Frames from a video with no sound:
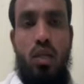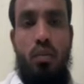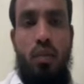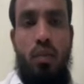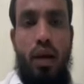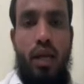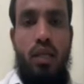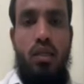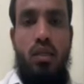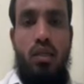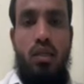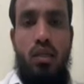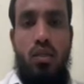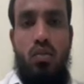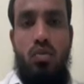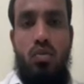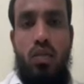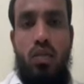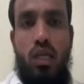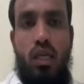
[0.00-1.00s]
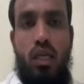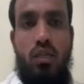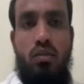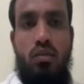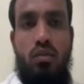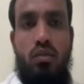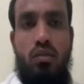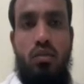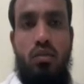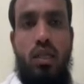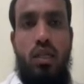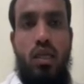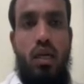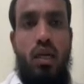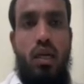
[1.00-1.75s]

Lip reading: packed, so that is why the